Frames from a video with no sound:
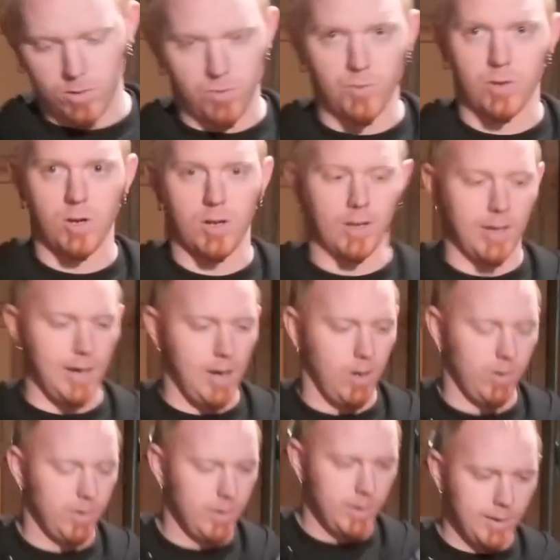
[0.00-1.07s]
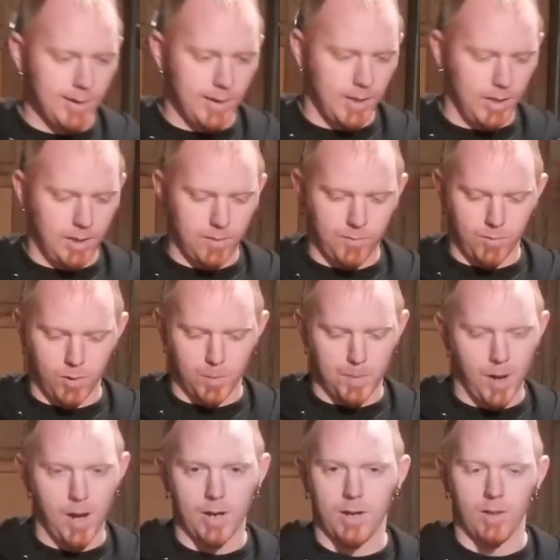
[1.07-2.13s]
just for cutting out any of our
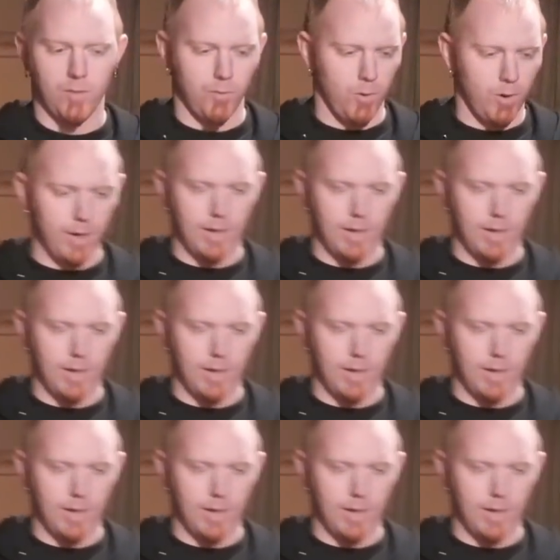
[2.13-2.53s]
pockets for our